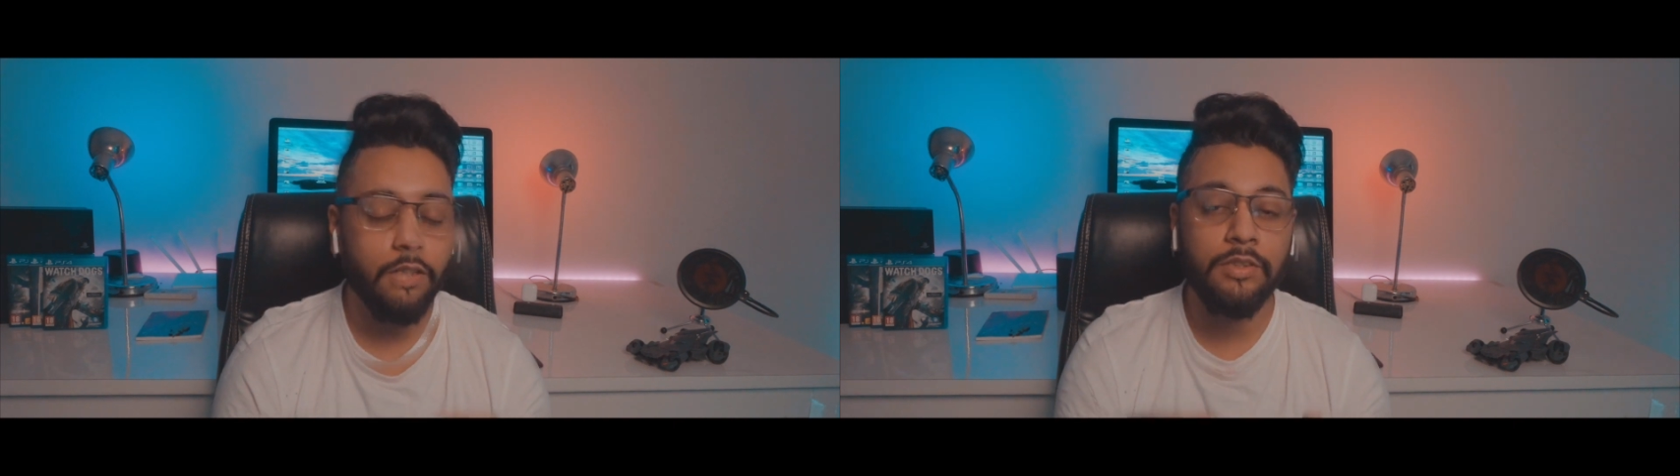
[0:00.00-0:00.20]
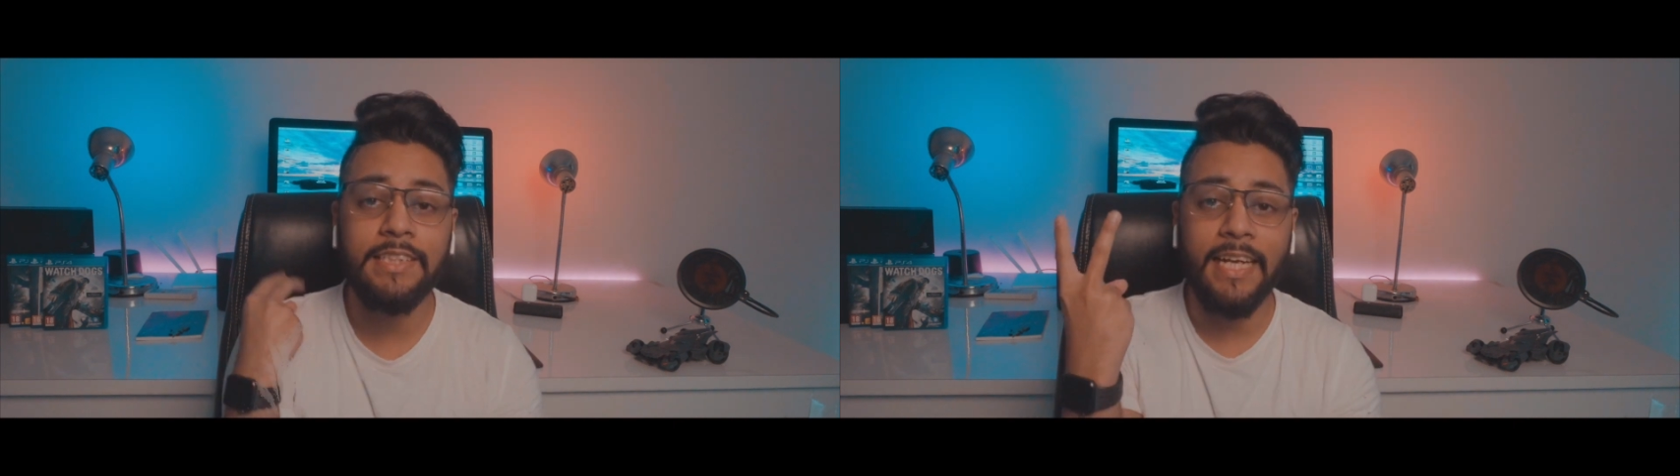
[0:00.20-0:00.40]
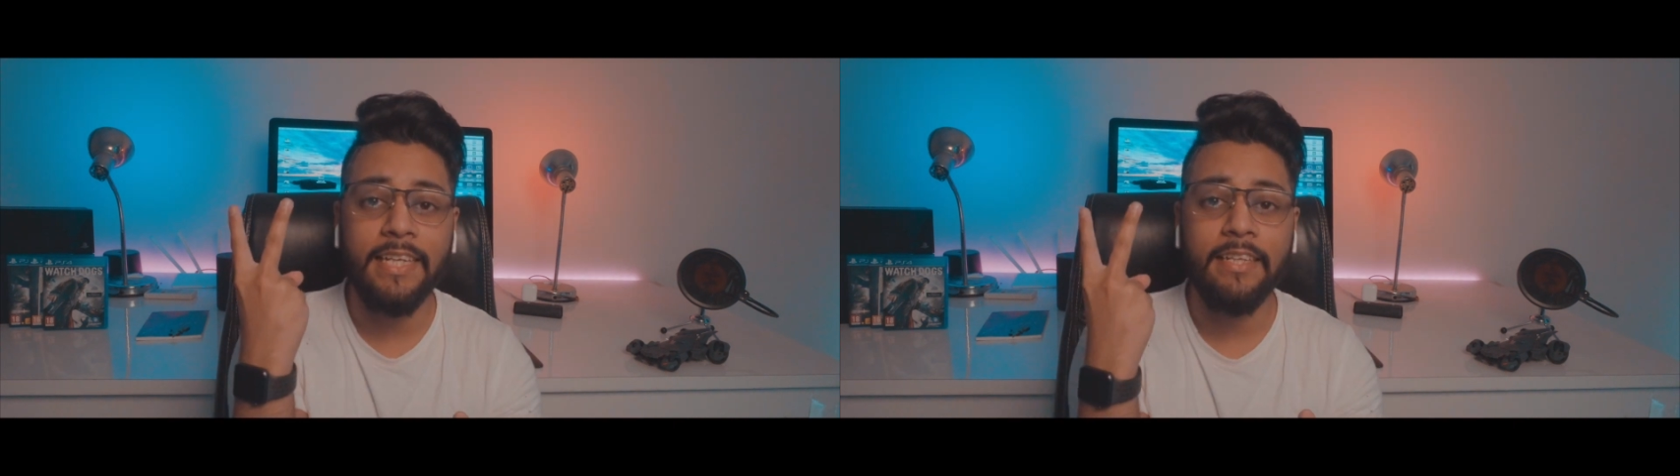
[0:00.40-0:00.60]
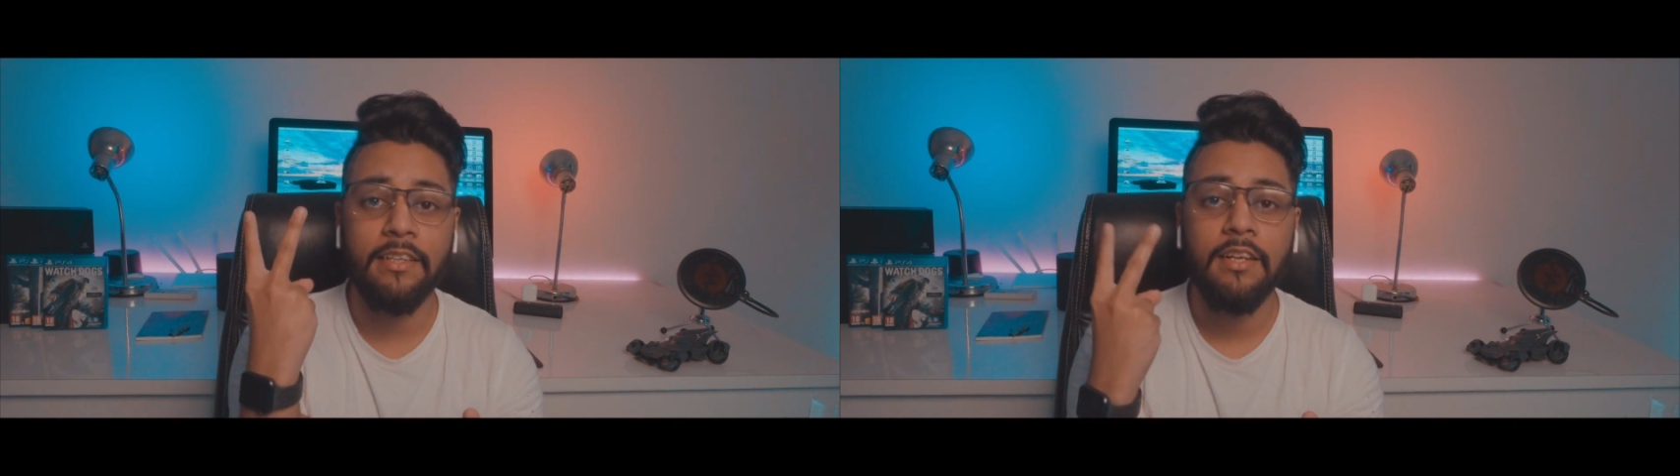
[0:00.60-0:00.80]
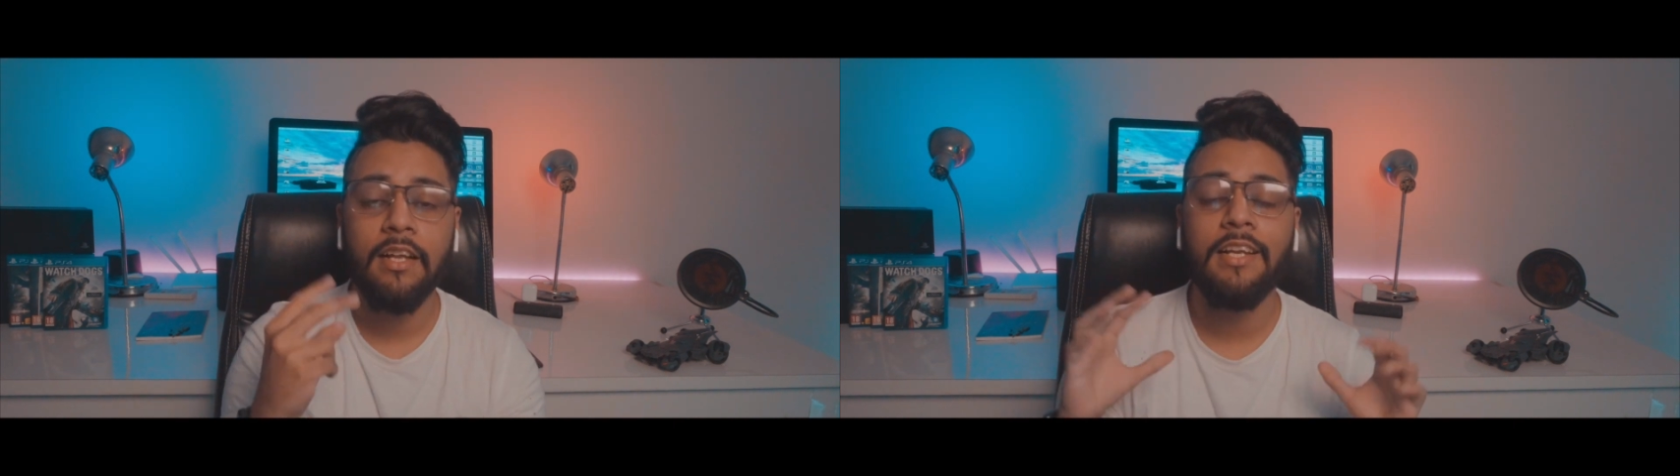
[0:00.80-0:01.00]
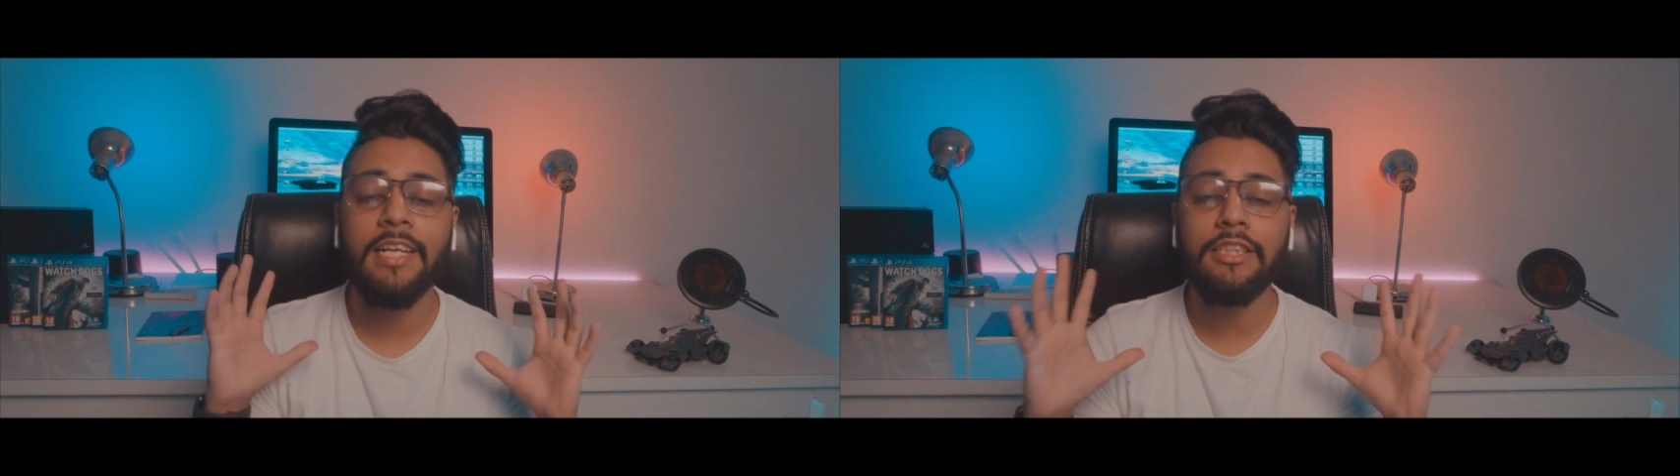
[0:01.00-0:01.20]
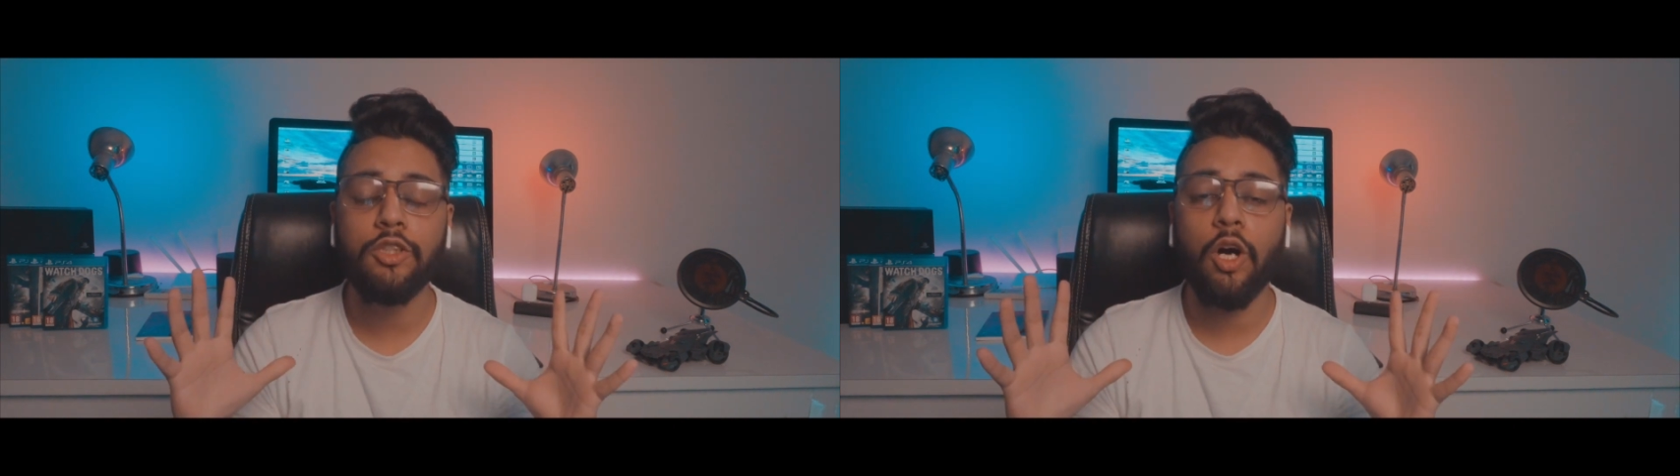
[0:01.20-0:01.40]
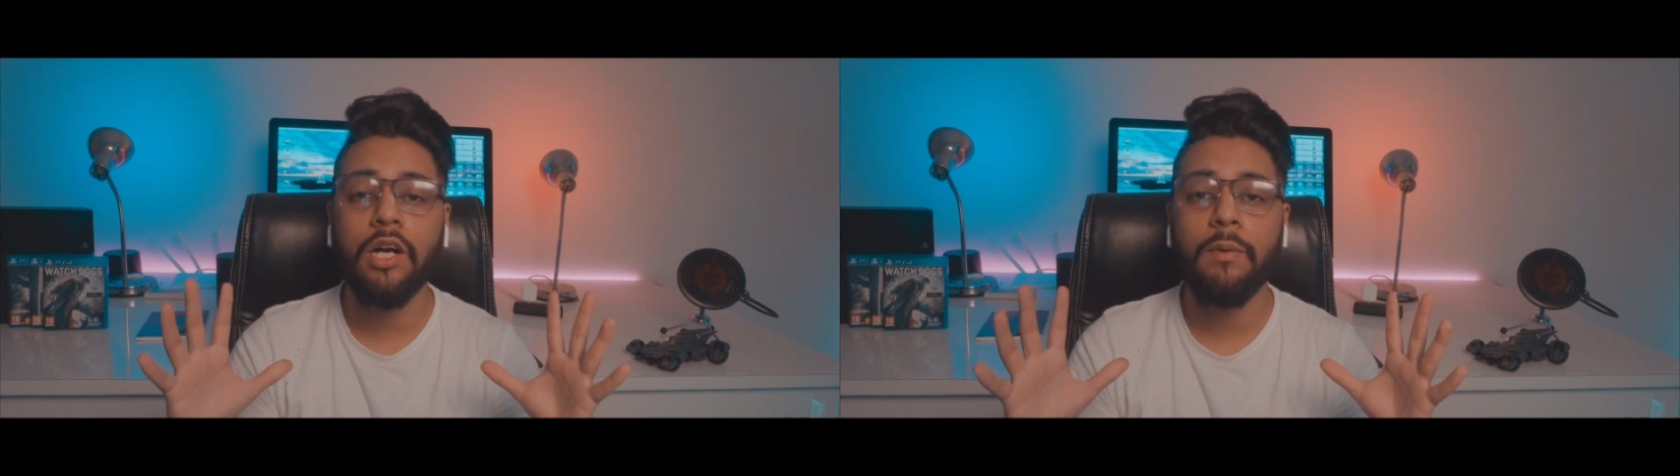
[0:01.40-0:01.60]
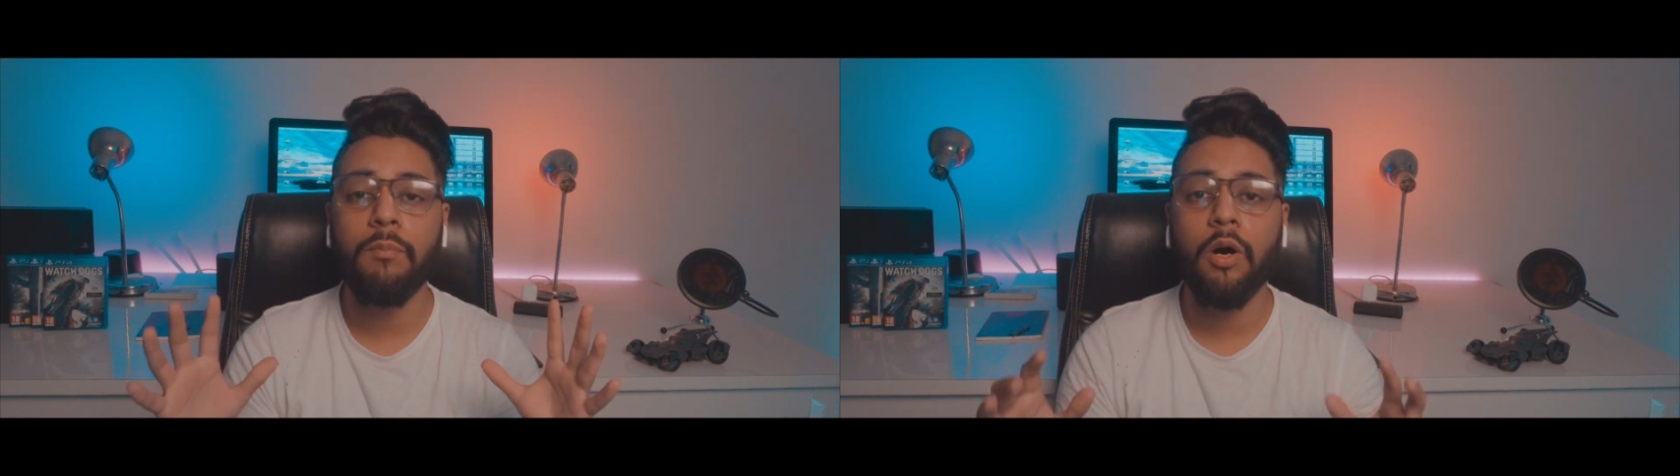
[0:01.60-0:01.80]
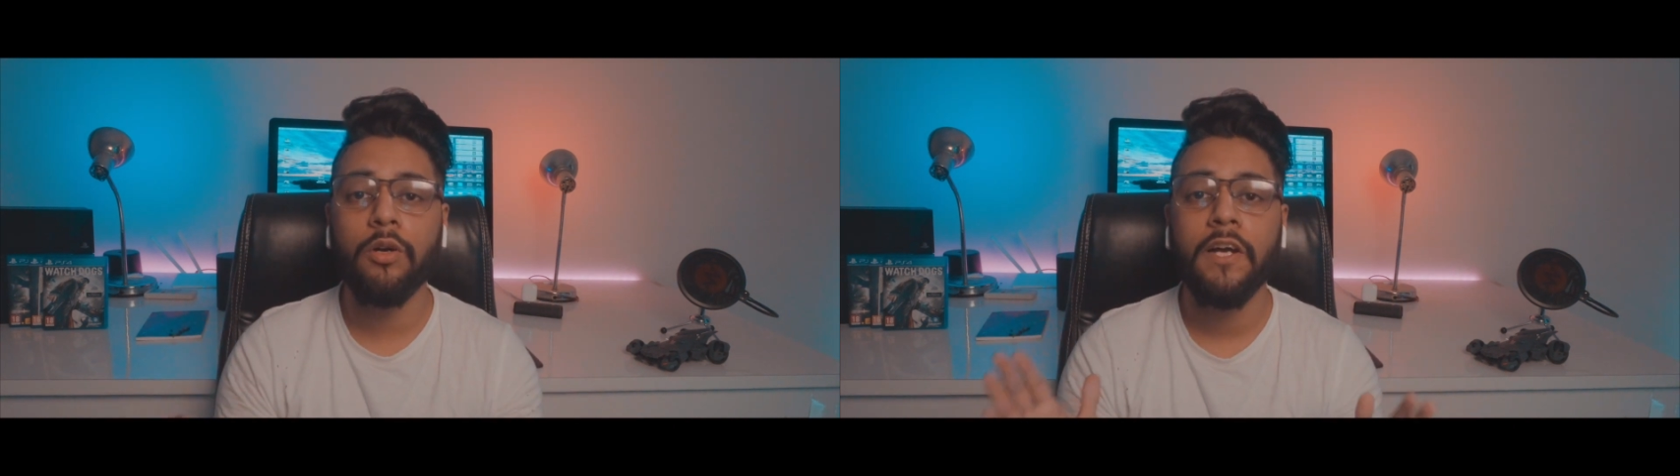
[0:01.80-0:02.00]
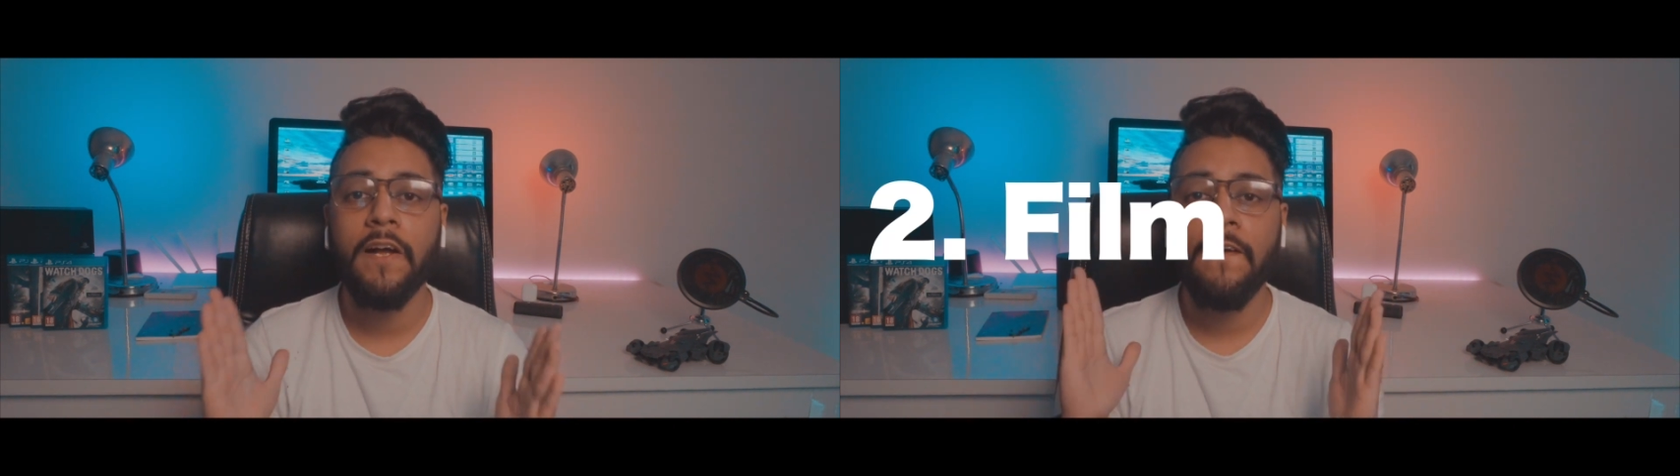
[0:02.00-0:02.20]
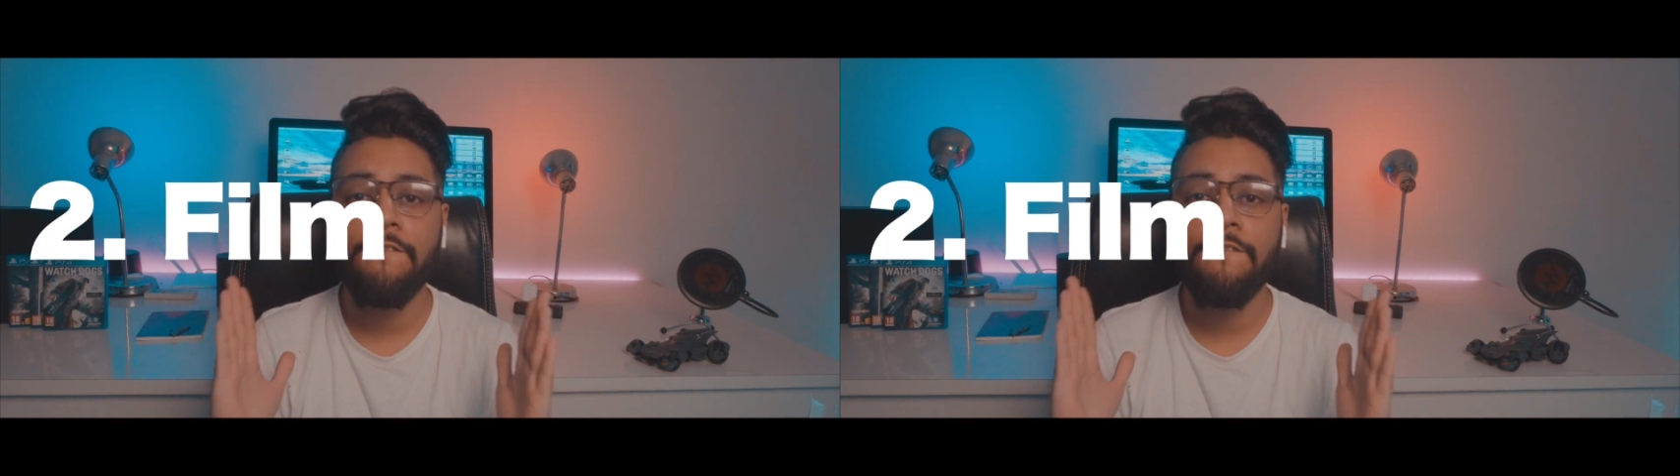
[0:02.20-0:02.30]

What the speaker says: Now second, let's talk about